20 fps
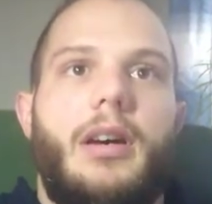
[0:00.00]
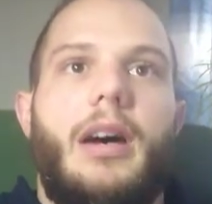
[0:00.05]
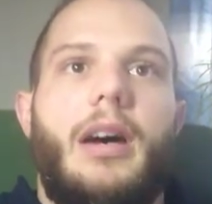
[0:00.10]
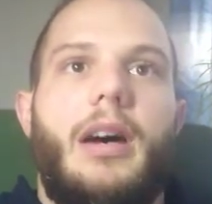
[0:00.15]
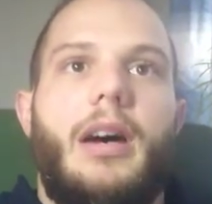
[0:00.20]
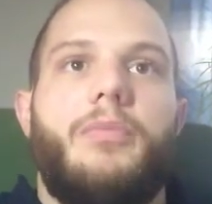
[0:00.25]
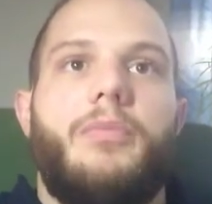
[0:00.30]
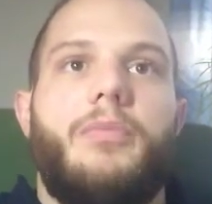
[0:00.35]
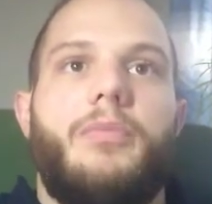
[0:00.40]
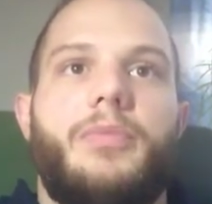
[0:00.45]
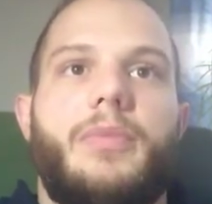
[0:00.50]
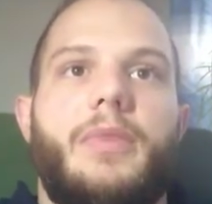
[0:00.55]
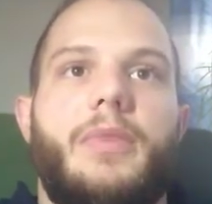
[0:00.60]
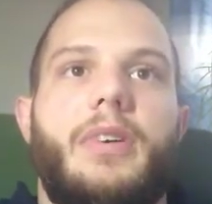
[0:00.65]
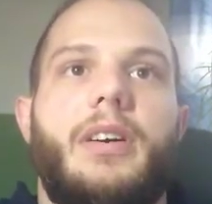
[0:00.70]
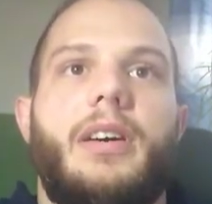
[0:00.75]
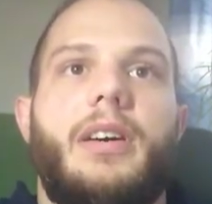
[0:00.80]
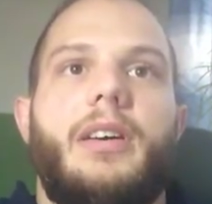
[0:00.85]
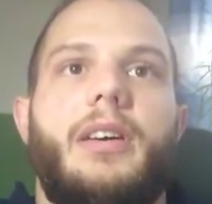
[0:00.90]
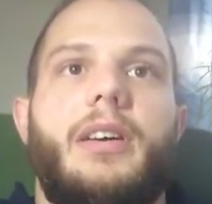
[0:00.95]
Oh,
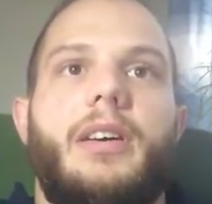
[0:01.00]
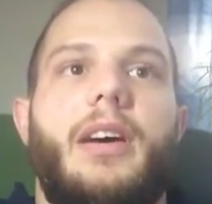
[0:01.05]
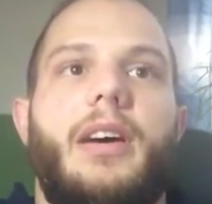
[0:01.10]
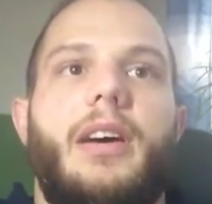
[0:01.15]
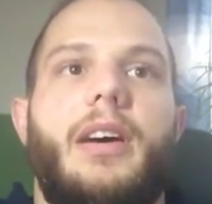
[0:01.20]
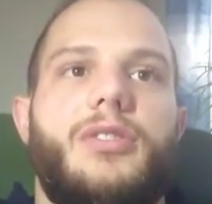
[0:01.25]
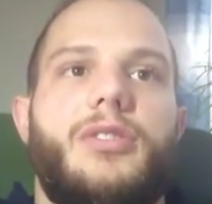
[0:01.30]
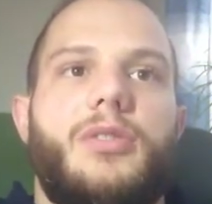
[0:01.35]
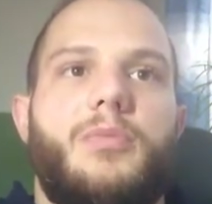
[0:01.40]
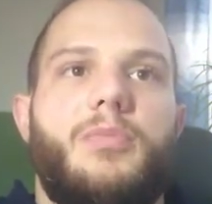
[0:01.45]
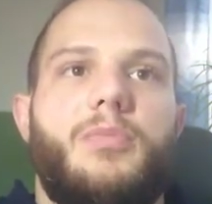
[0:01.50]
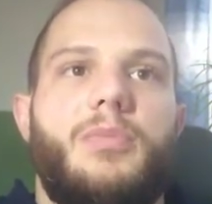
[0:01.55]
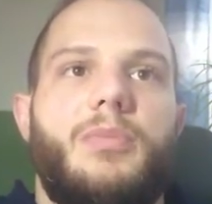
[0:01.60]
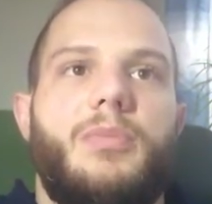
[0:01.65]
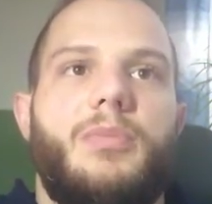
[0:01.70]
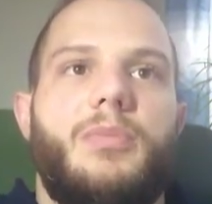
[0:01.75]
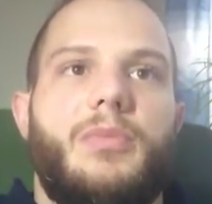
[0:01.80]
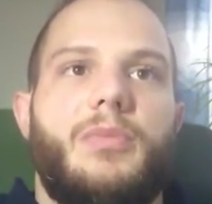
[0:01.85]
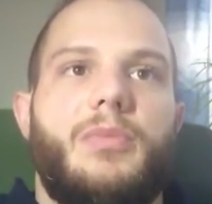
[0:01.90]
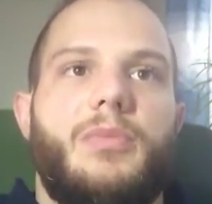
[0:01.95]
I
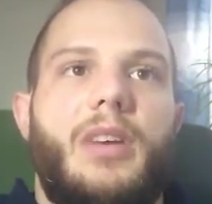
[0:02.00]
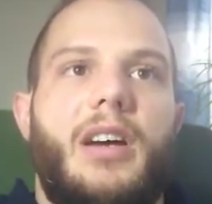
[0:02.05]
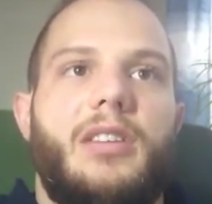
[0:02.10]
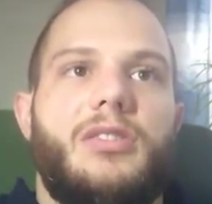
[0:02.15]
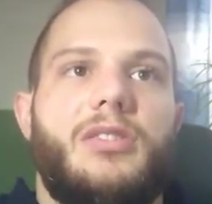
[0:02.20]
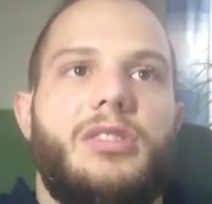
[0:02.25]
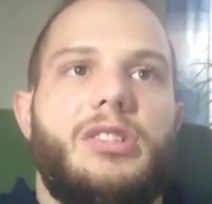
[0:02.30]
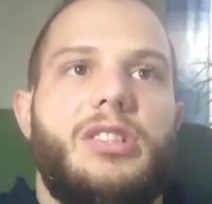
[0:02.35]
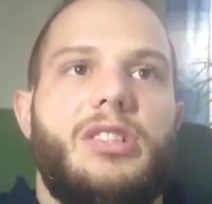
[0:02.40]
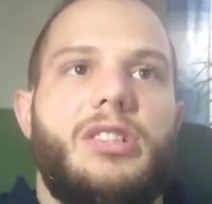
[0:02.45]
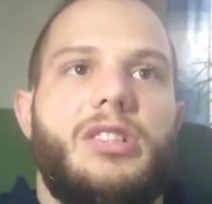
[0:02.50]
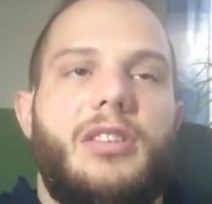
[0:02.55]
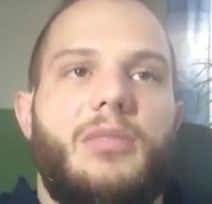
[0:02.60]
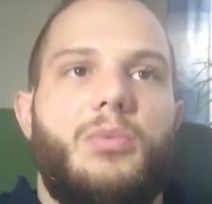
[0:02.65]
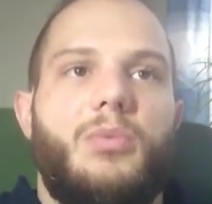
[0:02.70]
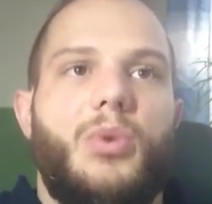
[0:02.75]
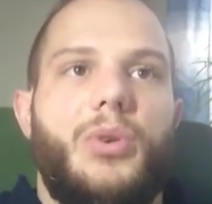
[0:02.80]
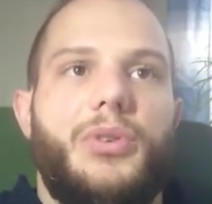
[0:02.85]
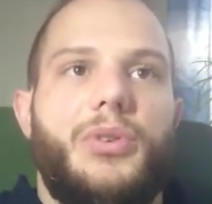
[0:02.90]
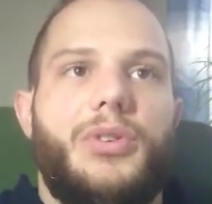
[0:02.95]
just
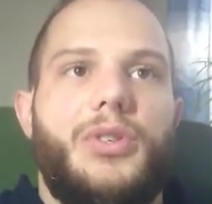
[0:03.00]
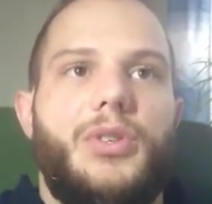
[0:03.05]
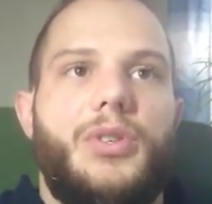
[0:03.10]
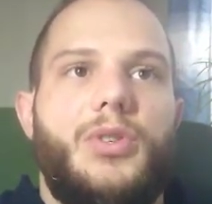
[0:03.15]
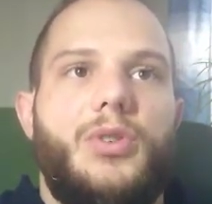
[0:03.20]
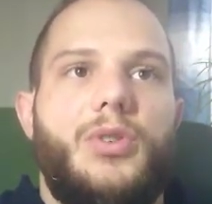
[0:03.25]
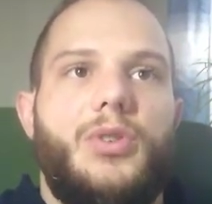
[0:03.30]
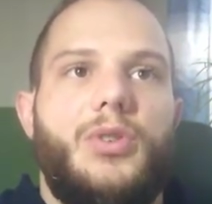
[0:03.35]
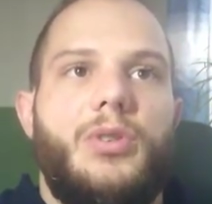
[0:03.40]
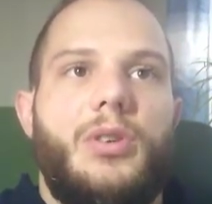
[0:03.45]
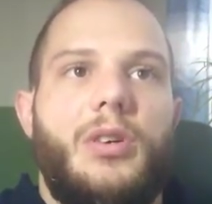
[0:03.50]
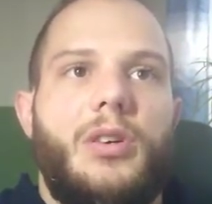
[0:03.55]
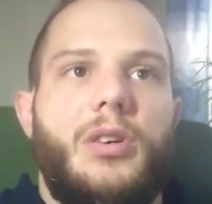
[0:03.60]
want to